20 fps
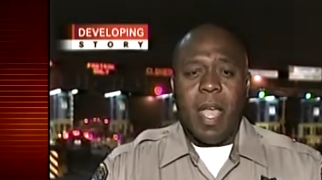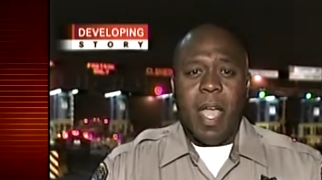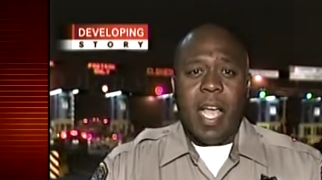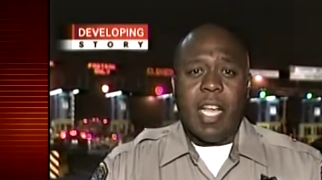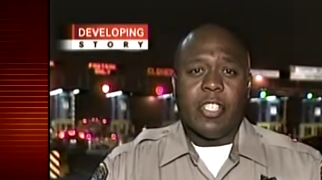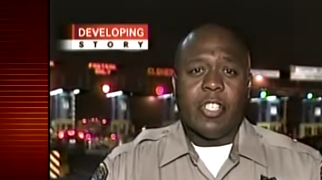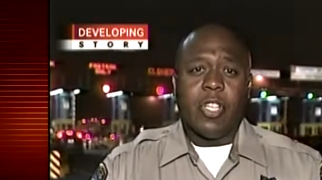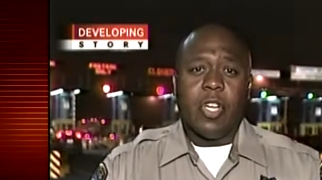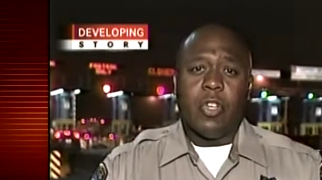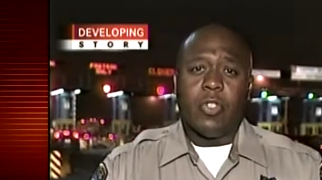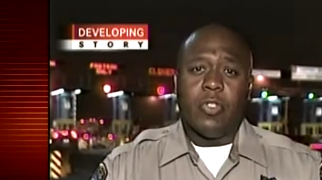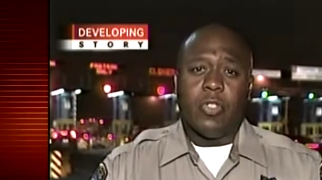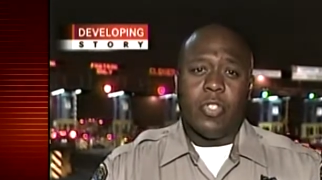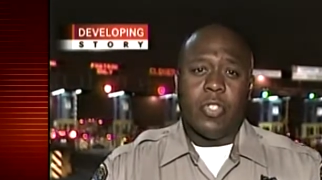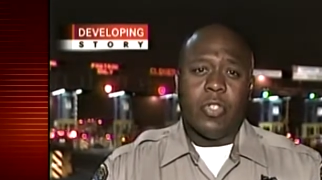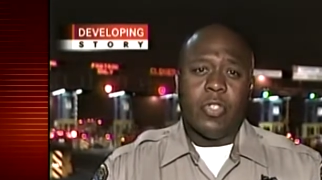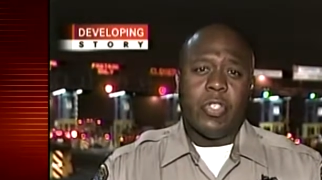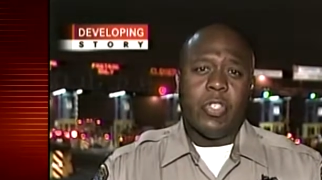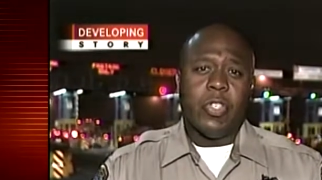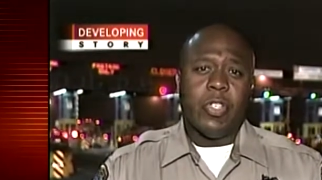And so
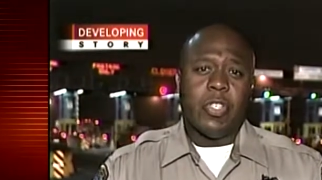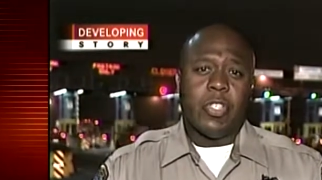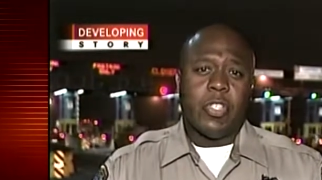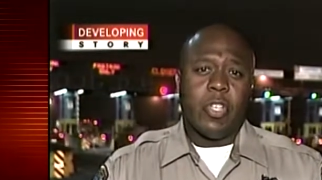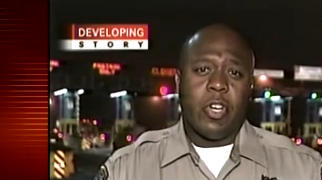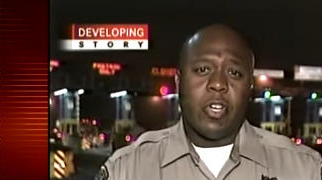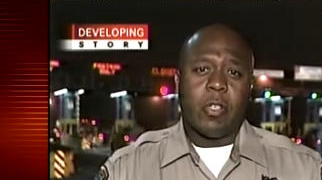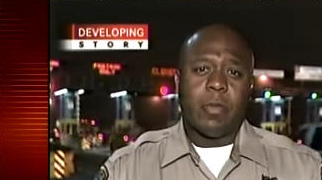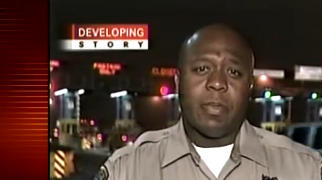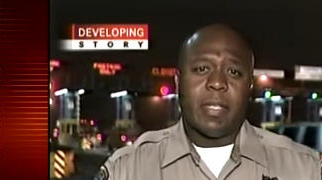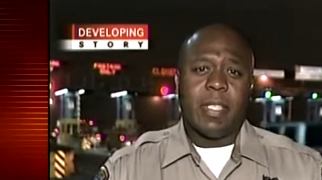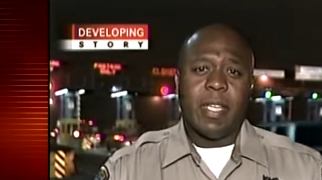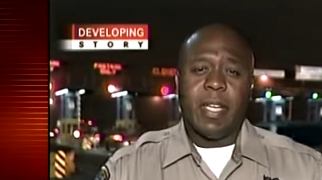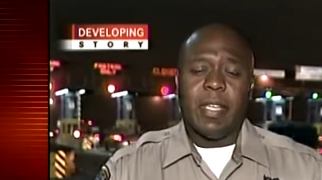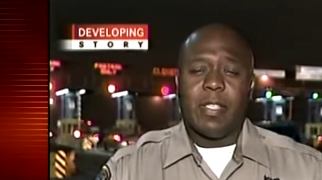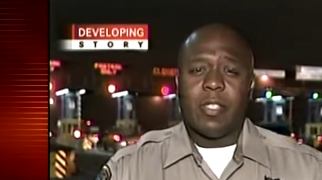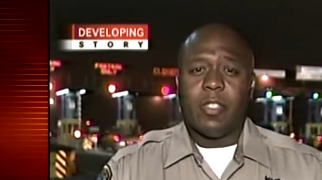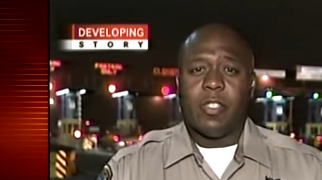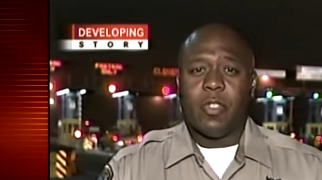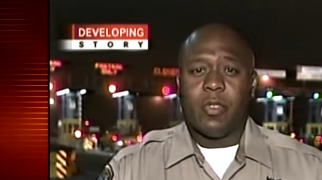due to the
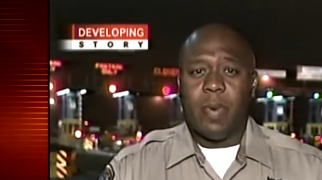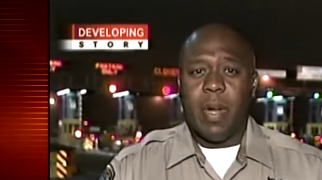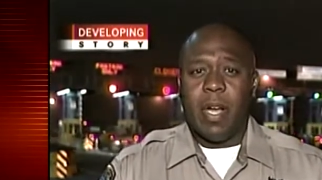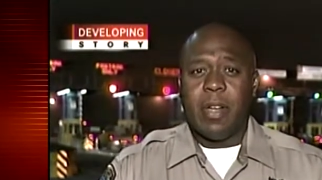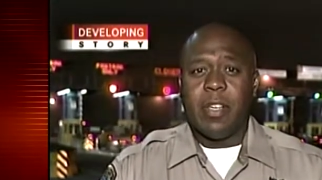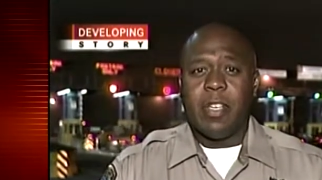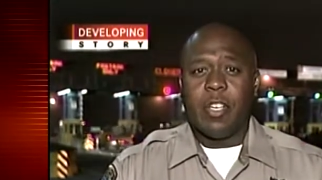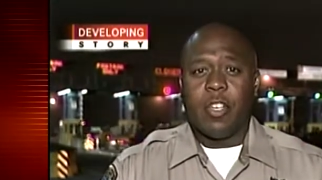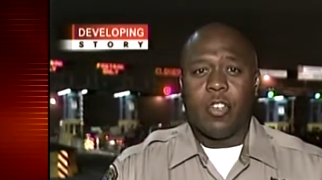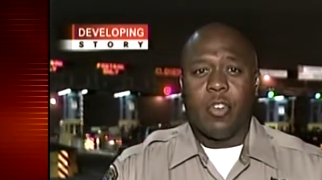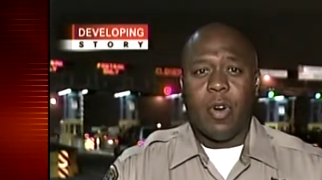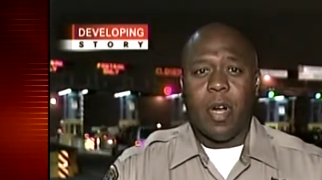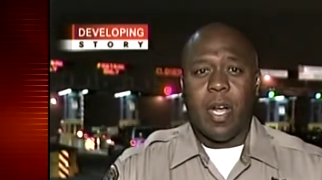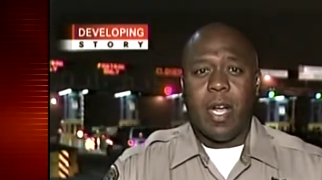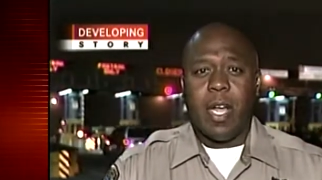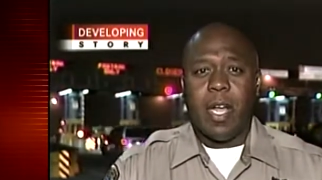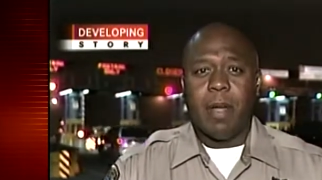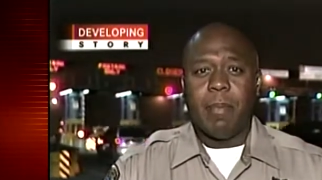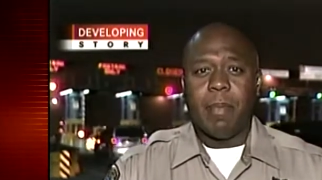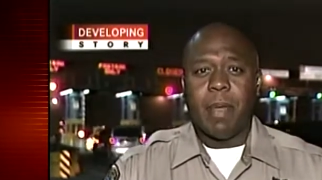circumstances surrounding the
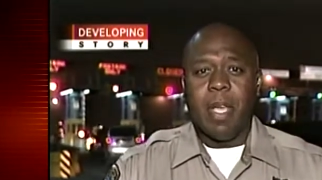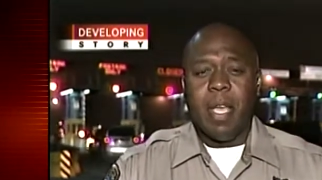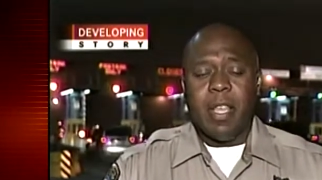crime,